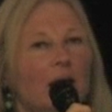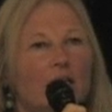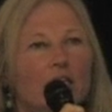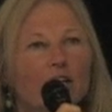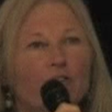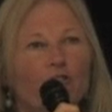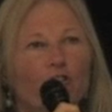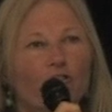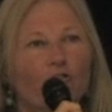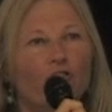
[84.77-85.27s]
me a
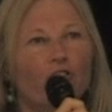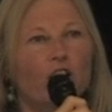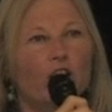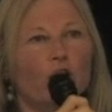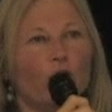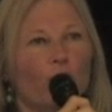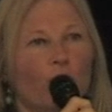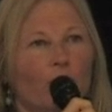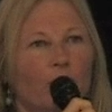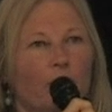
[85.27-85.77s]
different
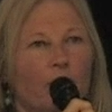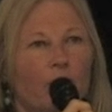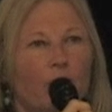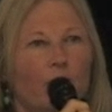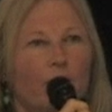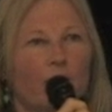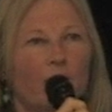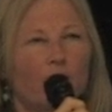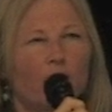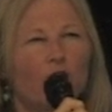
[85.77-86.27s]
figure.
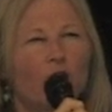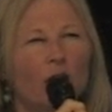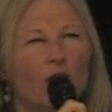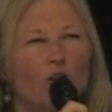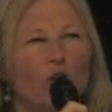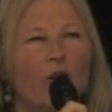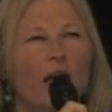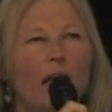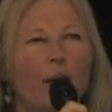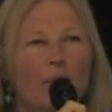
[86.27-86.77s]

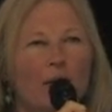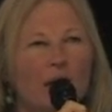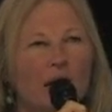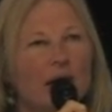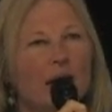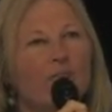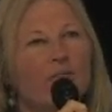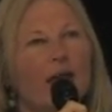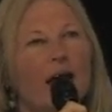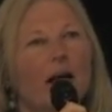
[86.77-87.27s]
You gave me
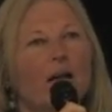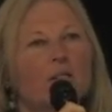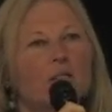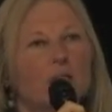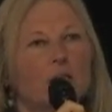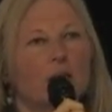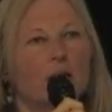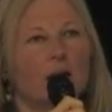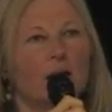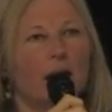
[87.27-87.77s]

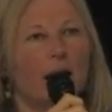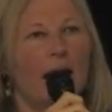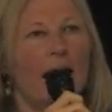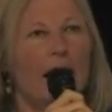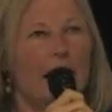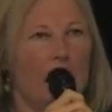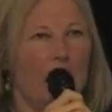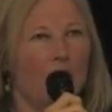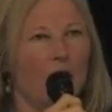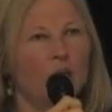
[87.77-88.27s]

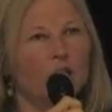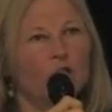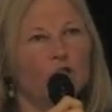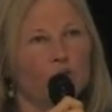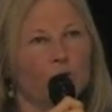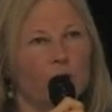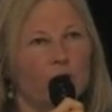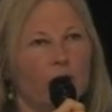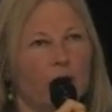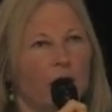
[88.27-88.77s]

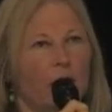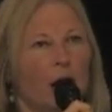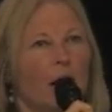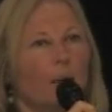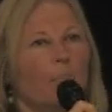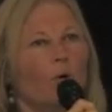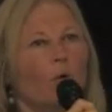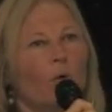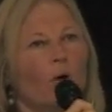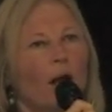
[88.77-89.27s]
10,800,
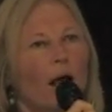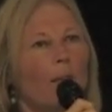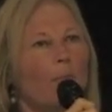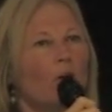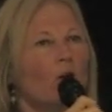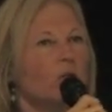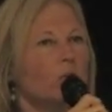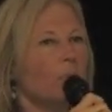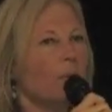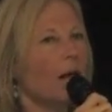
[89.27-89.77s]
but when I
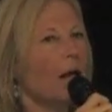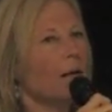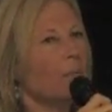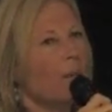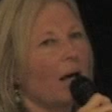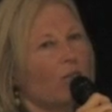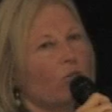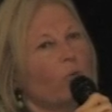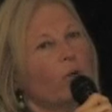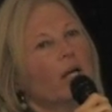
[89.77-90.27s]
multiplied
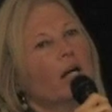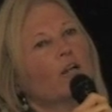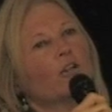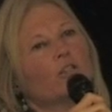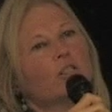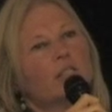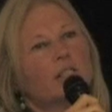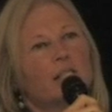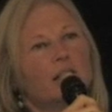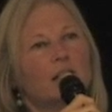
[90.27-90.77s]
it by
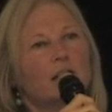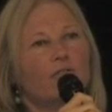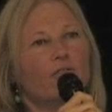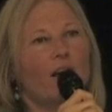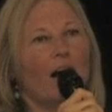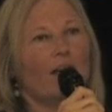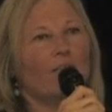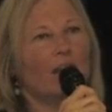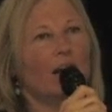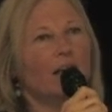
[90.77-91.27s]

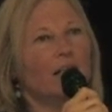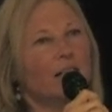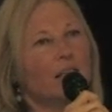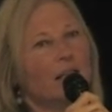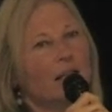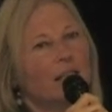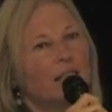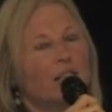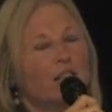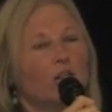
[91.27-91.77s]
365 days,
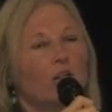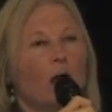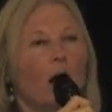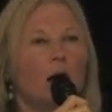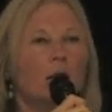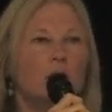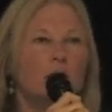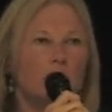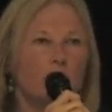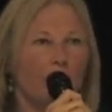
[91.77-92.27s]
unless they're
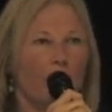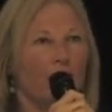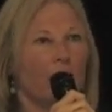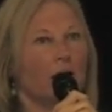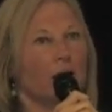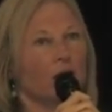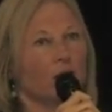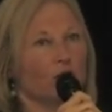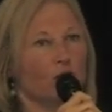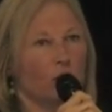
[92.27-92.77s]

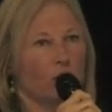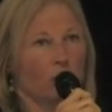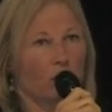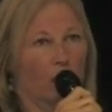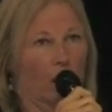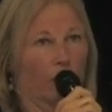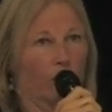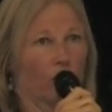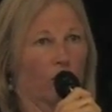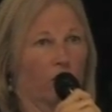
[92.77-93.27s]
constipated a
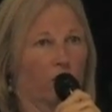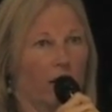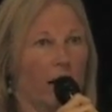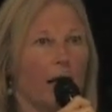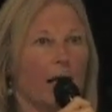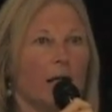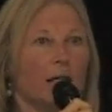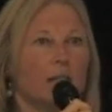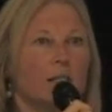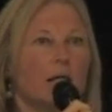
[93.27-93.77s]
certain number of
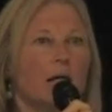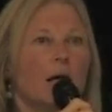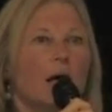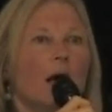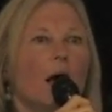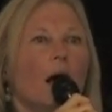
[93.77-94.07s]
days,